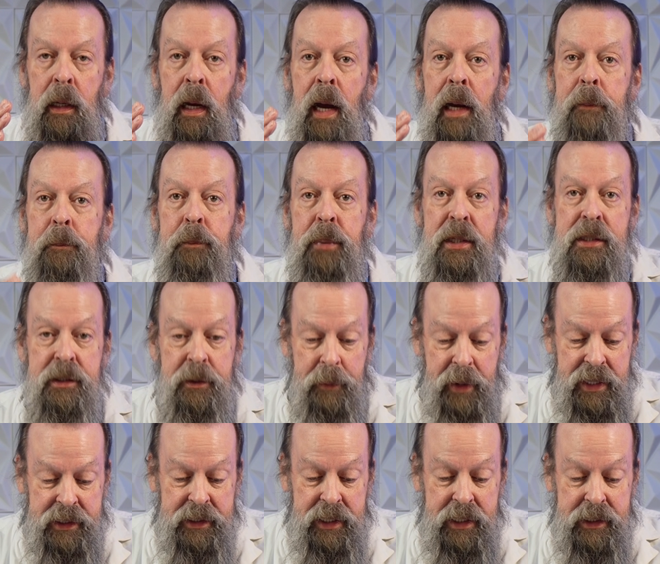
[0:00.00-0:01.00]
I'd put some
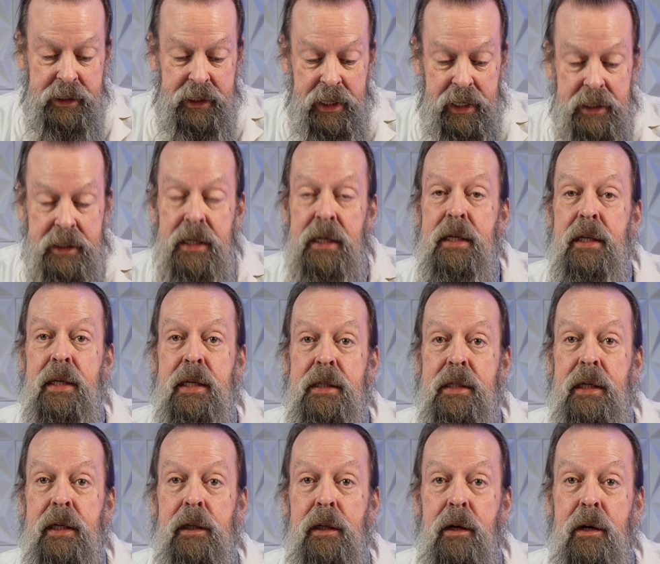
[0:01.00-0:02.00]
SSDs into these
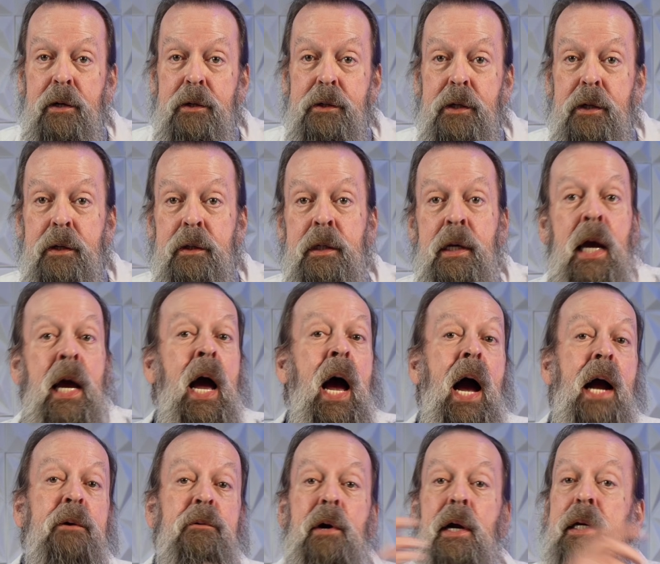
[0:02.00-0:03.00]
enclosures,
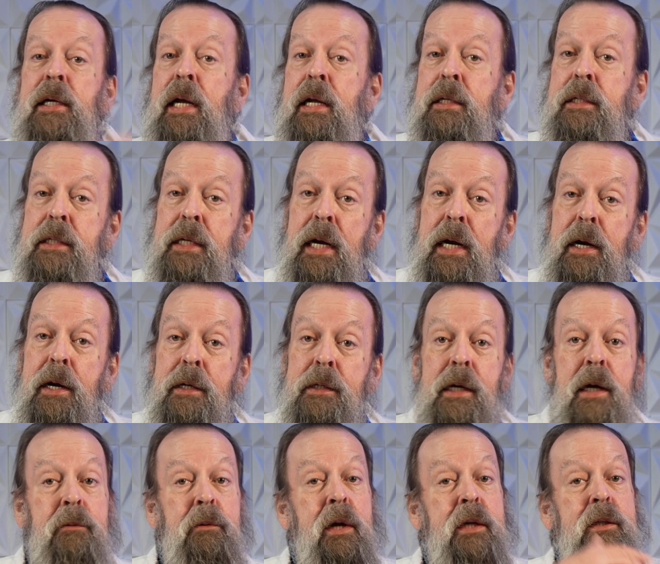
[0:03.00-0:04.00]
I'd run downstairs,
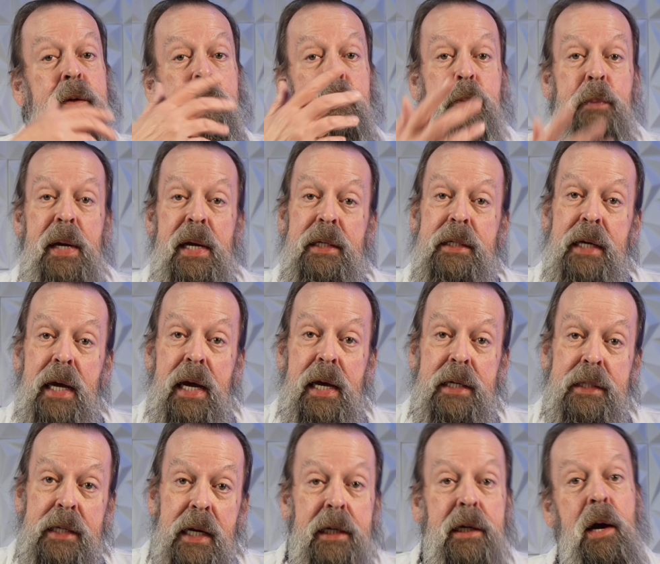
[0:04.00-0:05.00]
I'd run some speed
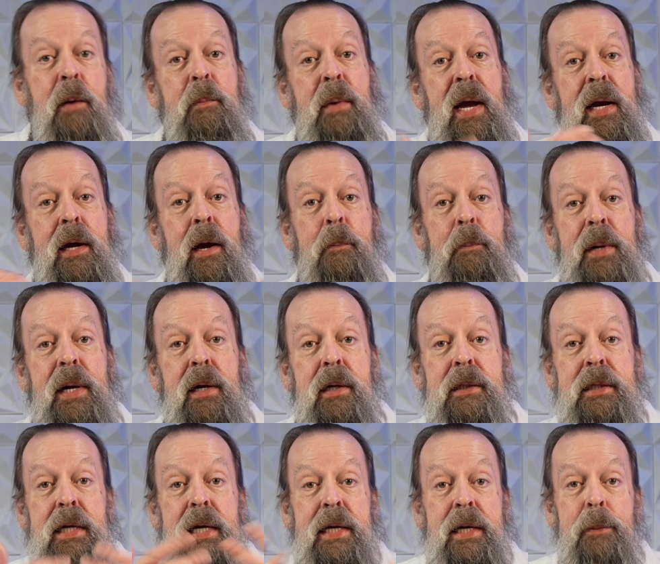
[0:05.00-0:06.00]
tests, I'd come back up here and
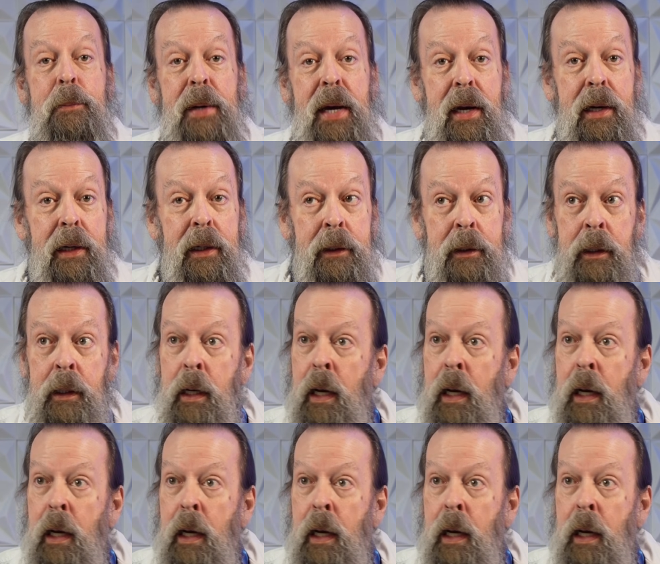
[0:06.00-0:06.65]
tell you about it.